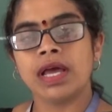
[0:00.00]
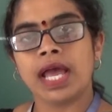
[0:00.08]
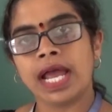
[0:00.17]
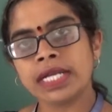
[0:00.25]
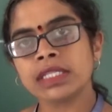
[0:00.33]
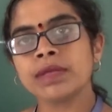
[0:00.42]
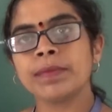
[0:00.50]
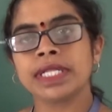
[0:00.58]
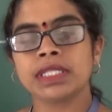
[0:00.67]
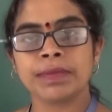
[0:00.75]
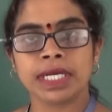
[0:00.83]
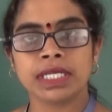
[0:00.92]
and the
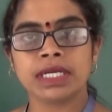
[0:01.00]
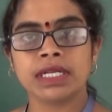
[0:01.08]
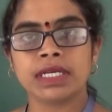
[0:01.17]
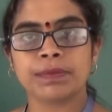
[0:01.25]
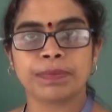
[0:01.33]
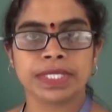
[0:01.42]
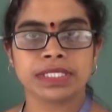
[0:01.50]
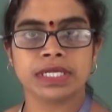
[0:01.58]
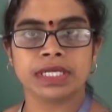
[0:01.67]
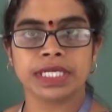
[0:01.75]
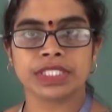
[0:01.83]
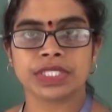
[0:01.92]
mathematical
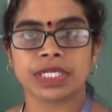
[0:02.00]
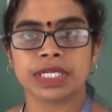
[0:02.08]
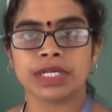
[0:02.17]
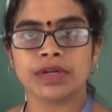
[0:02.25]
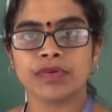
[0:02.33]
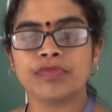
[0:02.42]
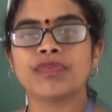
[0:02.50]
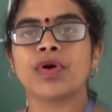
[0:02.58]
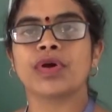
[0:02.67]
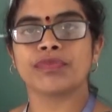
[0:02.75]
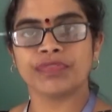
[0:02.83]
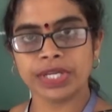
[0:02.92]
representation
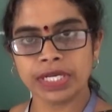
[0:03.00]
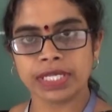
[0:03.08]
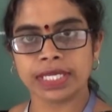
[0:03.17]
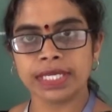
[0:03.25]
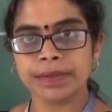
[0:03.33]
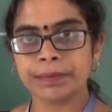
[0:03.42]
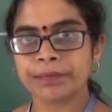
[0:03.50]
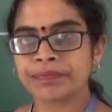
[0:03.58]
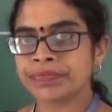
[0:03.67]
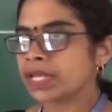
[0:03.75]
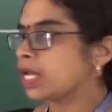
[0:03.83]
for VD,